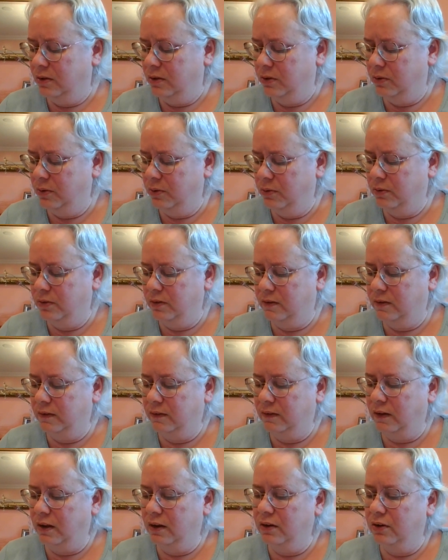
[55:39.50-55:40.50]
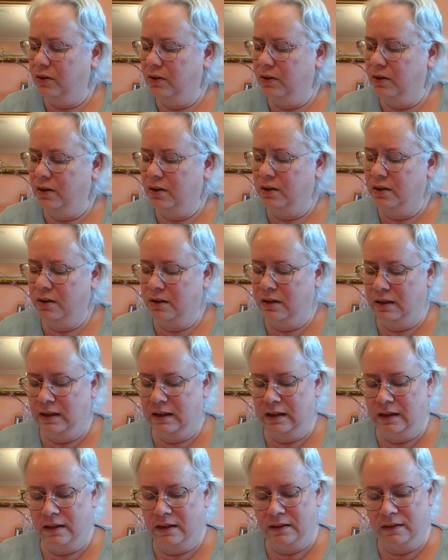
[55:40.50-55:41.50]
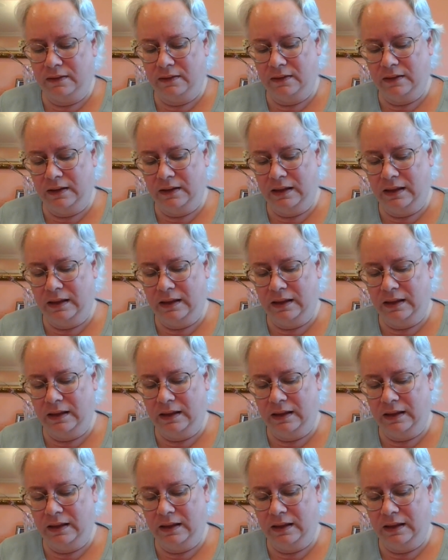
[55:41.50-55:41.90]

who the designer is.